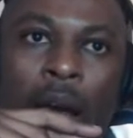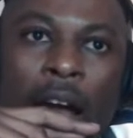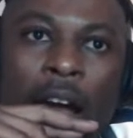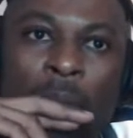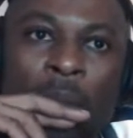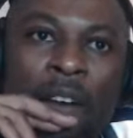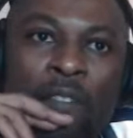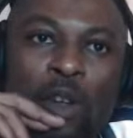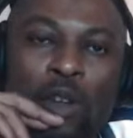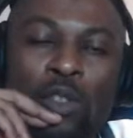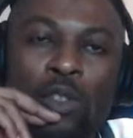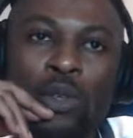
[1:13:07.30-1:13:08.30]
I mean, I've
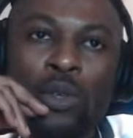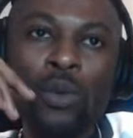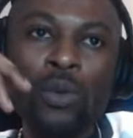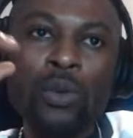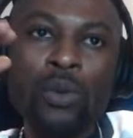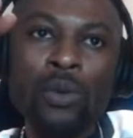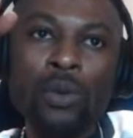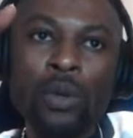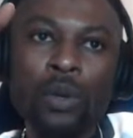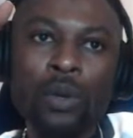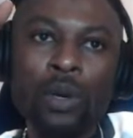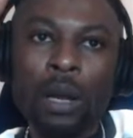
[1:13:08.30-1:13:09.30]
done 2
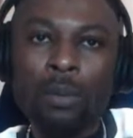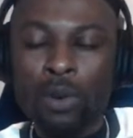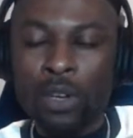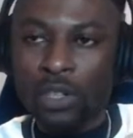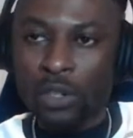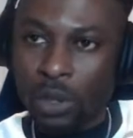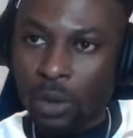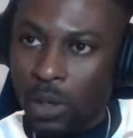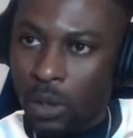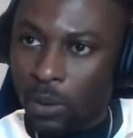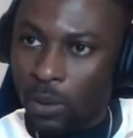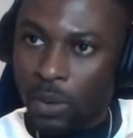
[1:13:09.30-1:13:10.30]
collaborations
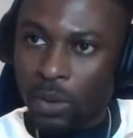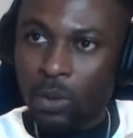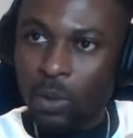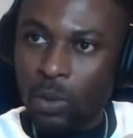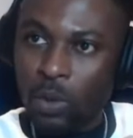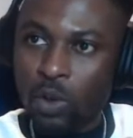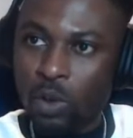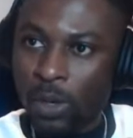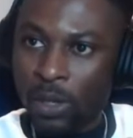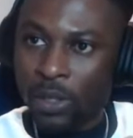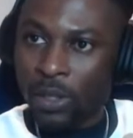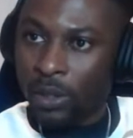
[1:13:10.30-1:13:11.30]
only with 2
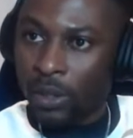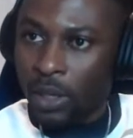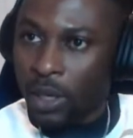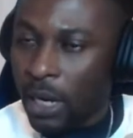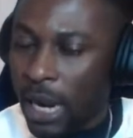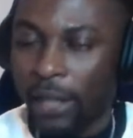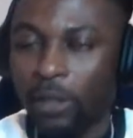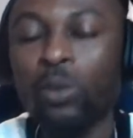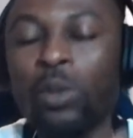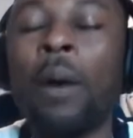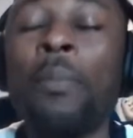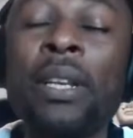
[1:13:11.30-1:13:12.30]
YouTubers. Like,
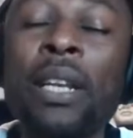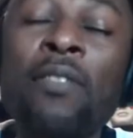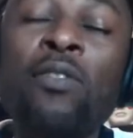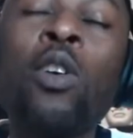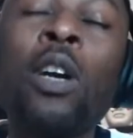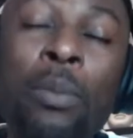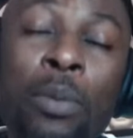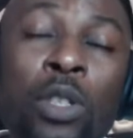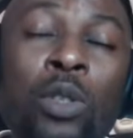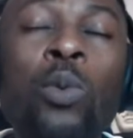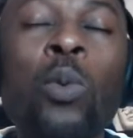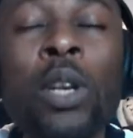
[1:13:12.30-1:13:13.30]
I mean, I've done
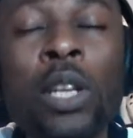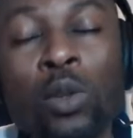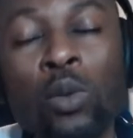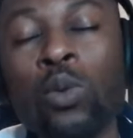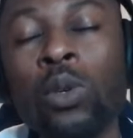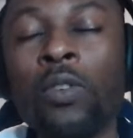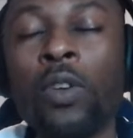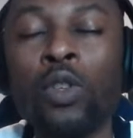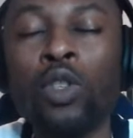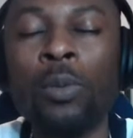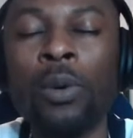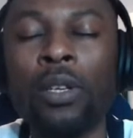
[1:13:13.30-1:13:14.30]
collaborations with only 2 different
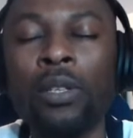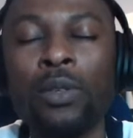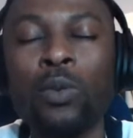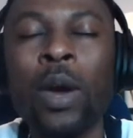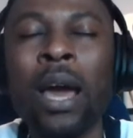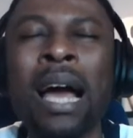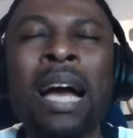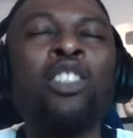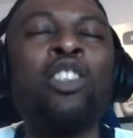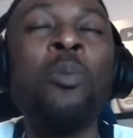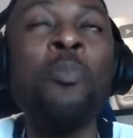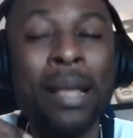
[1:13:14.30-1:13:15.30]
YouTubers where I
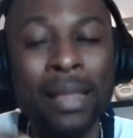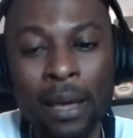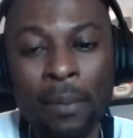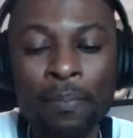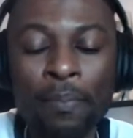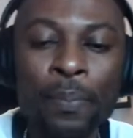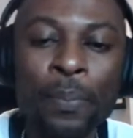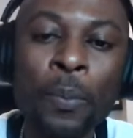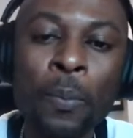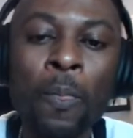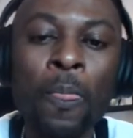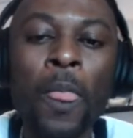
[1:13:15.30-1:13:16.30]
actually met them.
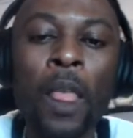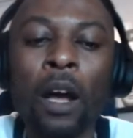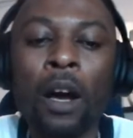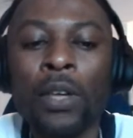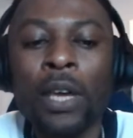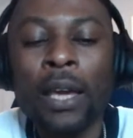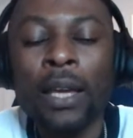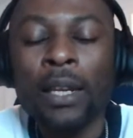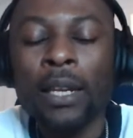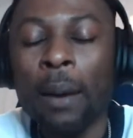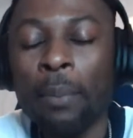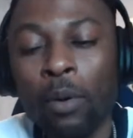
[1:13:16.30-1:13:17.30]
Okay,
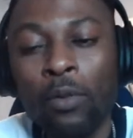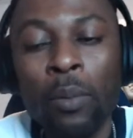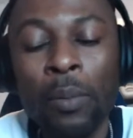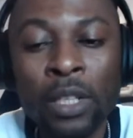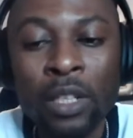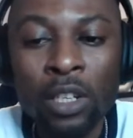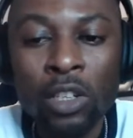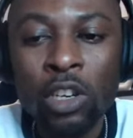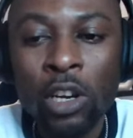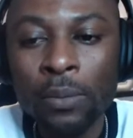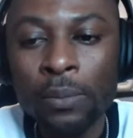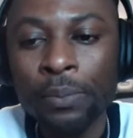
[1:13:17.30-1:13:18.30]
they're both from
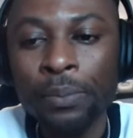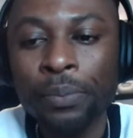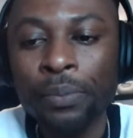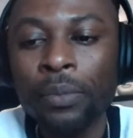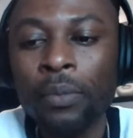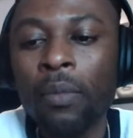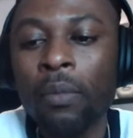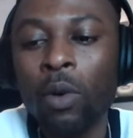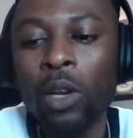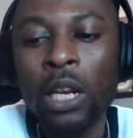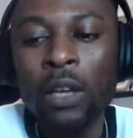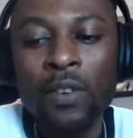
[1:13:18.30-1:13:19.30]
Indonesia, but
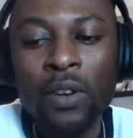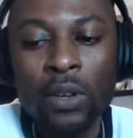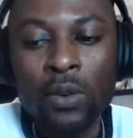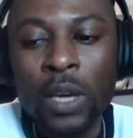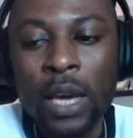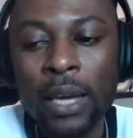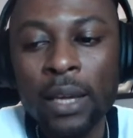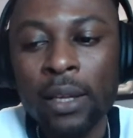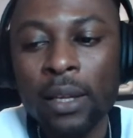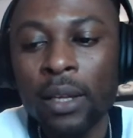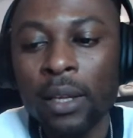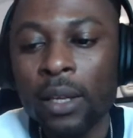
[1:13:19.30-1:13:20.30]
they live in the UK.
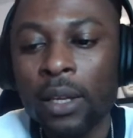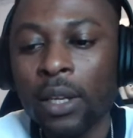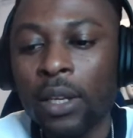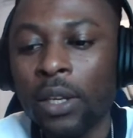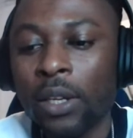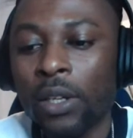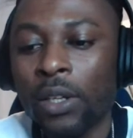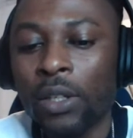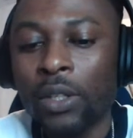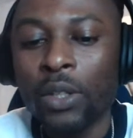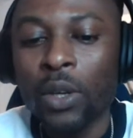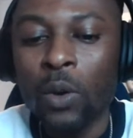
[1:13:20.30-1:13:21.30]

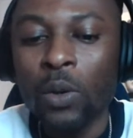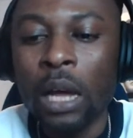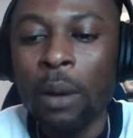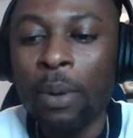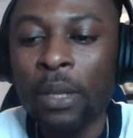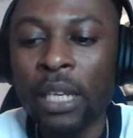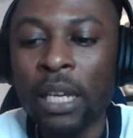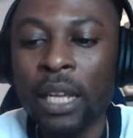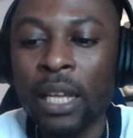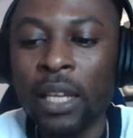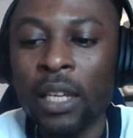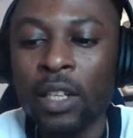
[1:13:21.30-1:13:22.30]
So they're
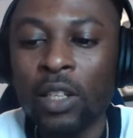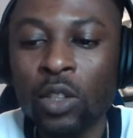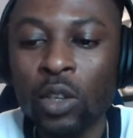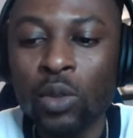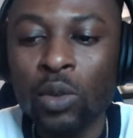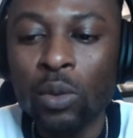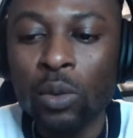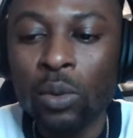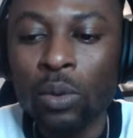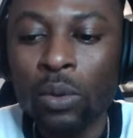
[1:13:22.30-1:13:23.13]
basically the 2.